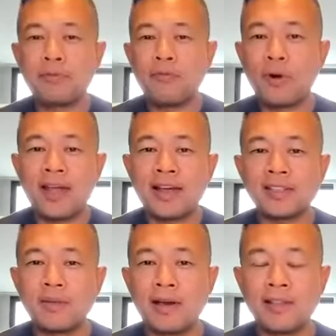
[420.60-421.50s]
before I
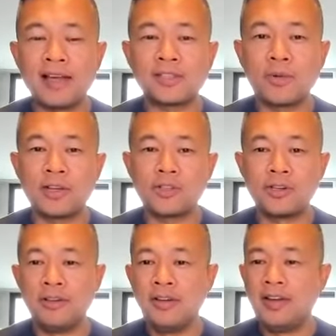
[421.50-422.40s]
ask you my last
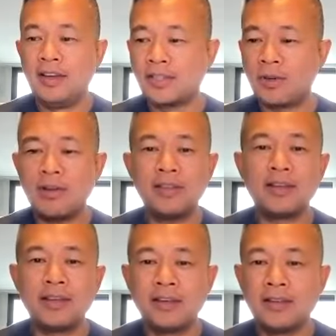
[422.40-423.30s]
question, is there
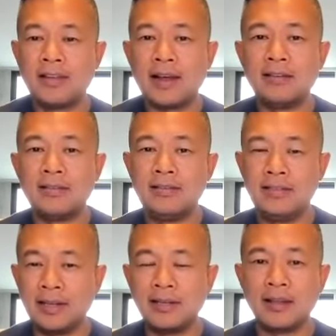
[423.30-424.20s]
anything that I
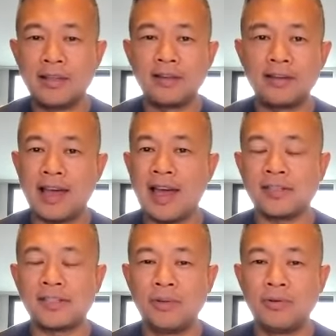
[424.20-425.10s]
didn't think to
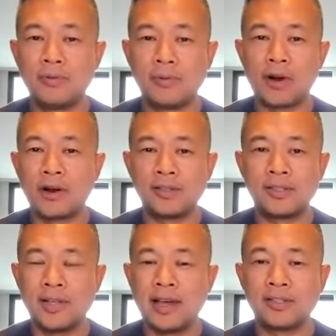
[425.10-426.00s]
ask you in
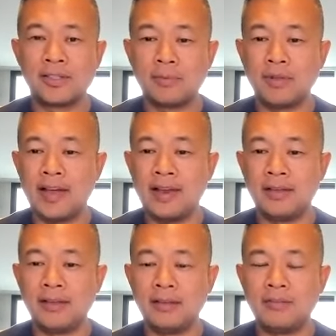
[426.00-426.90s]
regards to exit
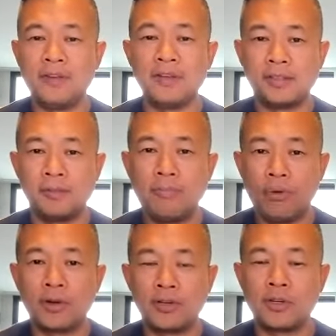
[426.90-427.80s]
planning that you feel is
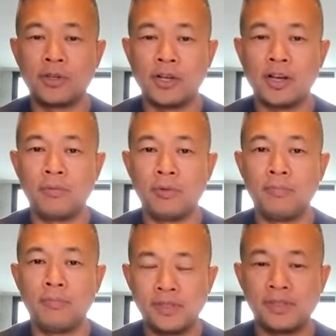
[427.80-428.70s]
important to share with
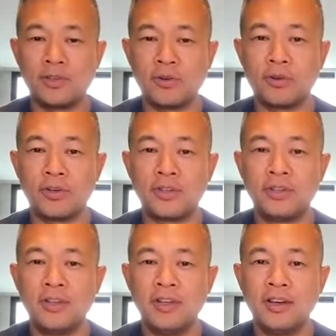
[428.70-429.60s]
business owners
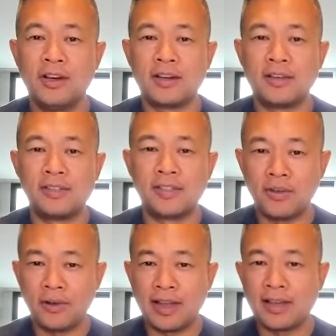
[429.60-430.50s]

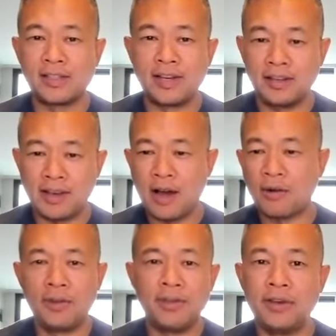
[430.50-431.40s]
considering exiting now
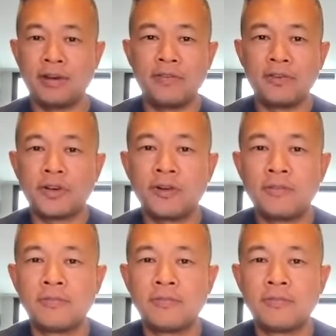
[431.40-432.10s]
or in the near future?